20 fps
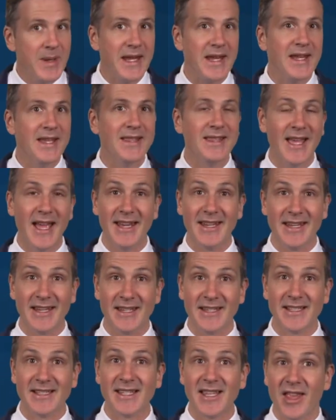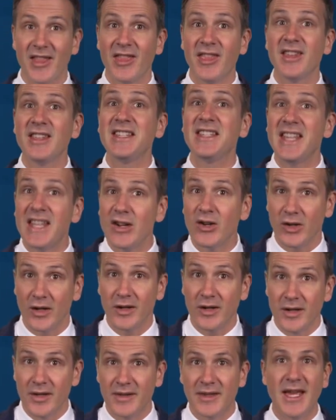be that it is the
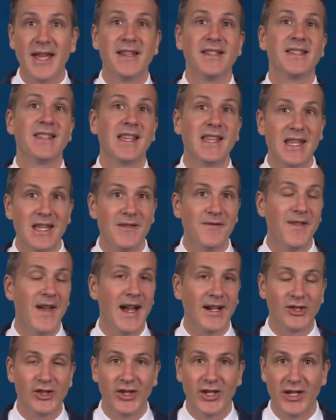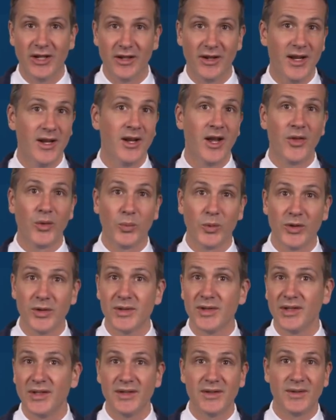year that is the key factor here. In other
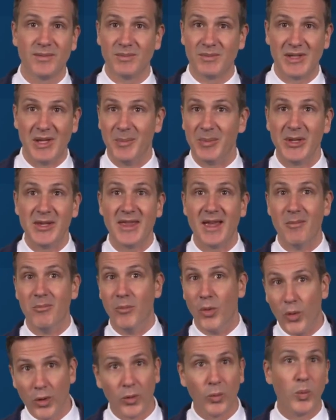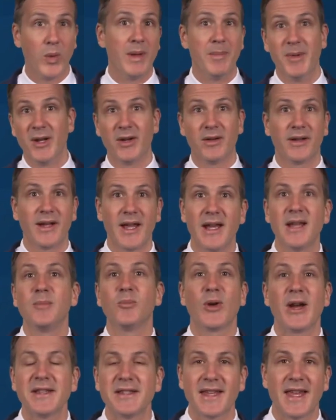words, it is simply that more women are getting
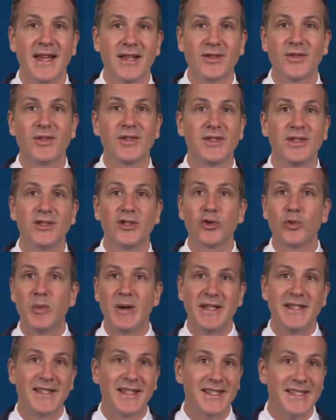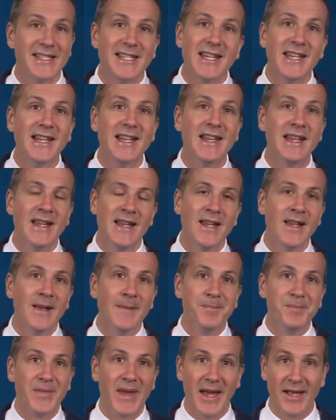breast cancer since 2016,
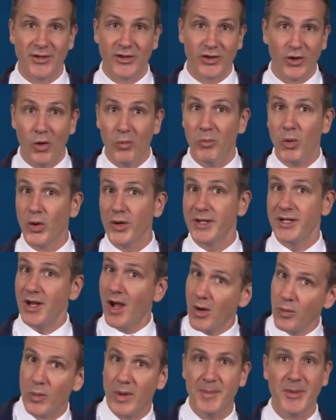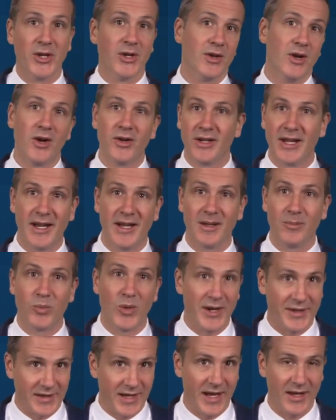and so more young women are getting
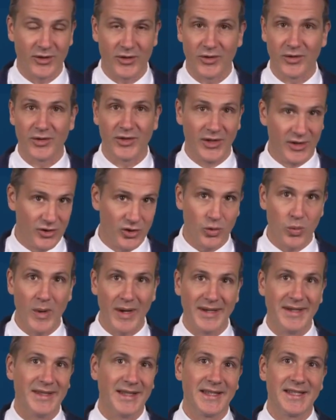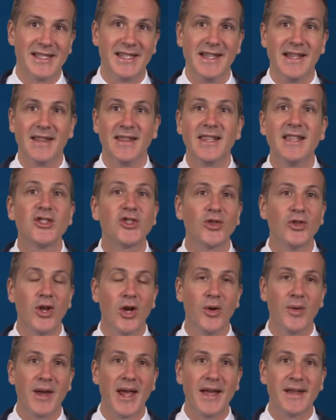breast cancer since 2016. These are
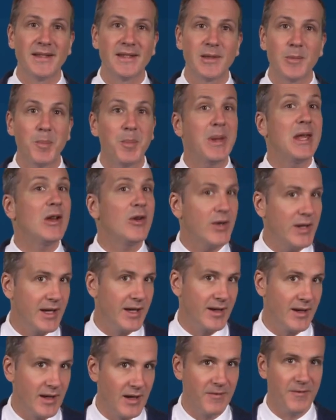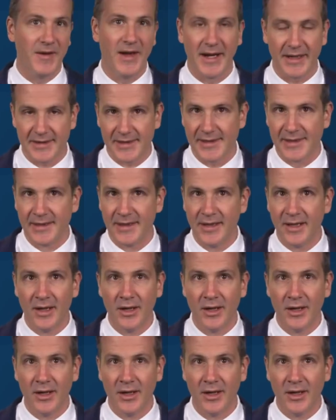known as period effects.